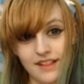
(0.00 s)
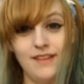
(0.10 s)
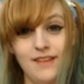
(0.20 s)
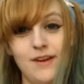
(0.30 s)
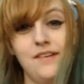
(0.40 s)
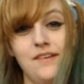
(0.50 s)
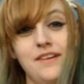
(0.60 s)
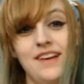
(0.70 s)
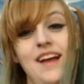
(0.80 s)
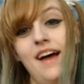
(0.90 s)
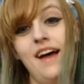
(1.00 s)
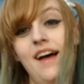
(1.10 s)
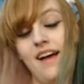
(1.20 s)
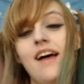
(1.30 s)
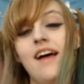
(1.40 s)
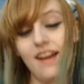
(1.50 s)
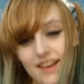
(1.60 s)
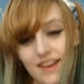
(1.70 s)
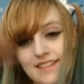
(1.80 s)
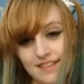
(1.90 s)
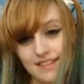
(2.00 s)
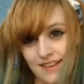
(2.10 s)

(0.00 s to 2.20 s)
Love you! Good night!